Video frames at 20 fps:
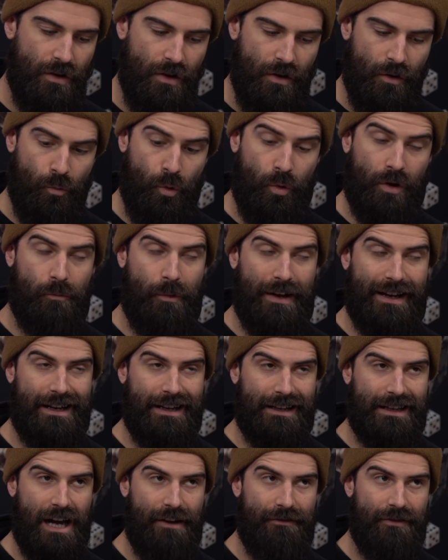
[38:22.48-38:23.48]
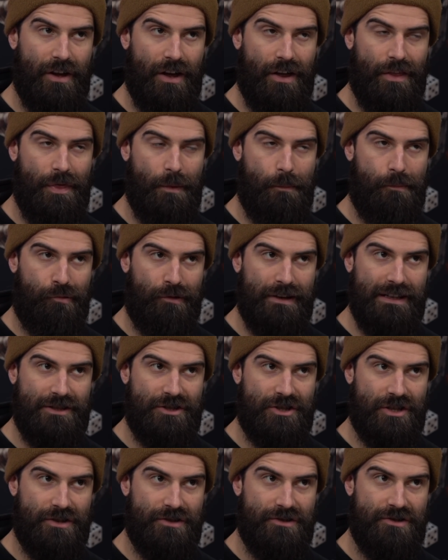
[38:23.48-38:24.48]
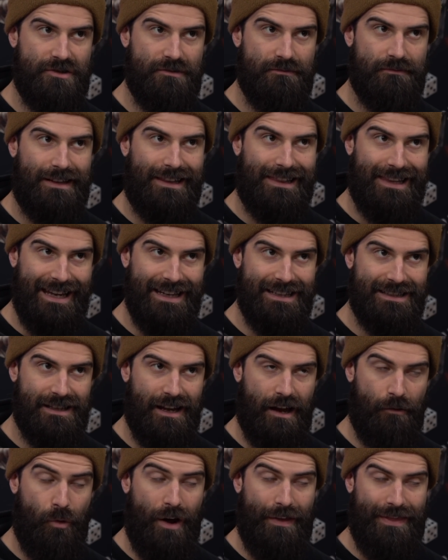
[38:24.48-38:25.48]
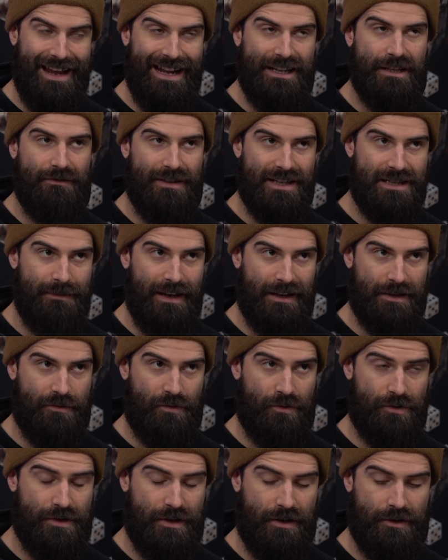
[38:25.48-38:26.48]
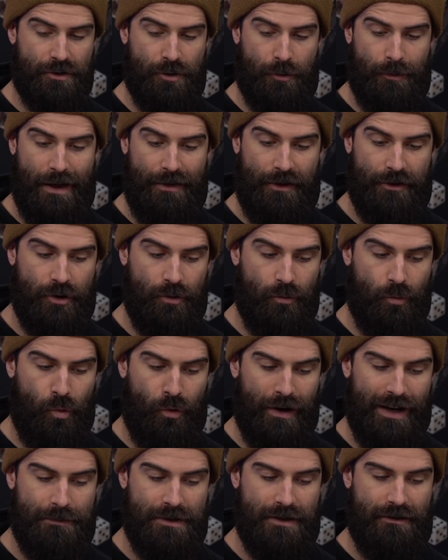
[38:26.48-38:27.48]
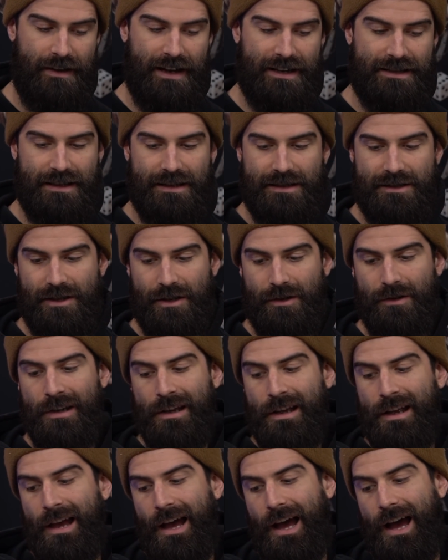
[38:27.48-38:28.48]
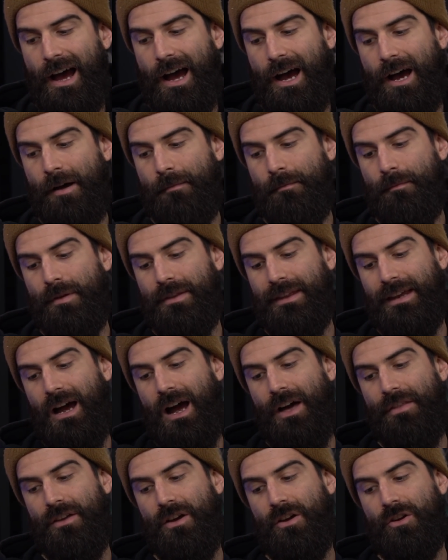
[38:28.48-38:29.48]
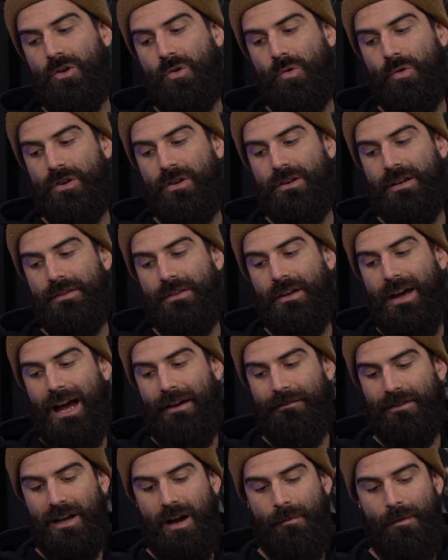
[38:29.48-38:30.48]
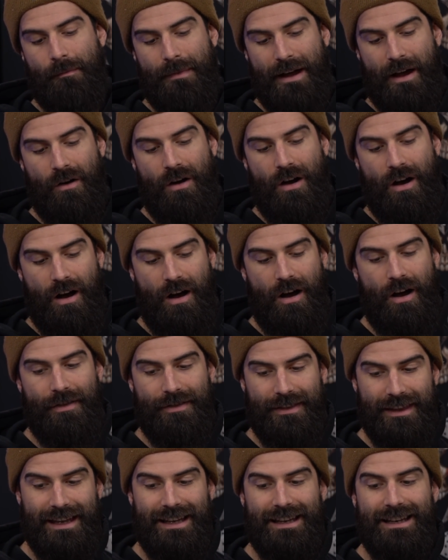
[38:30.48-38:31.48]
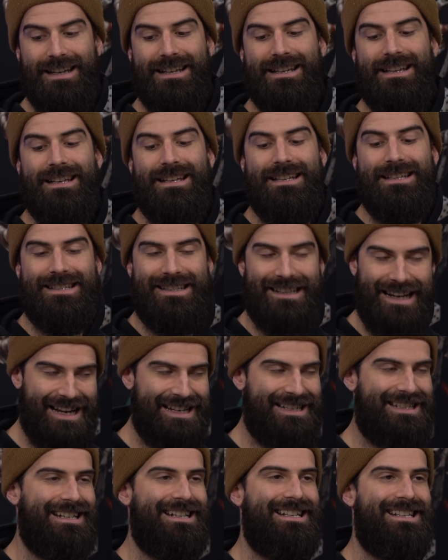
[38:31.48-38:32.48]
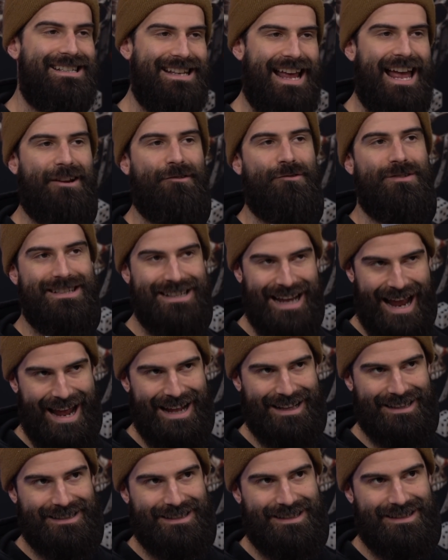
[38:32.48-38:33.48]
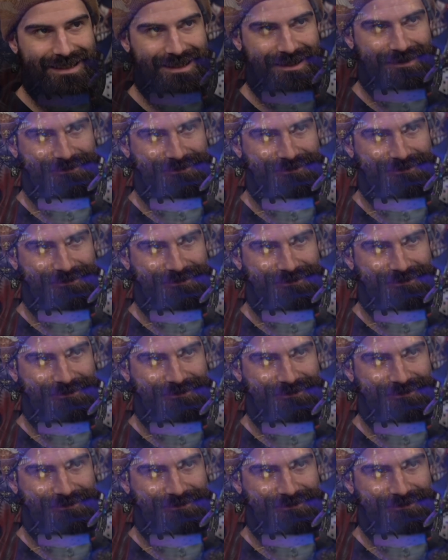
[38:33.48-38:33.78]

we're going to cover the Preachers later, at the end of this bit, we're also going to talk about the new war hymns you have access to. But the other cool unit that have come about are the Celestian Sacrosancts.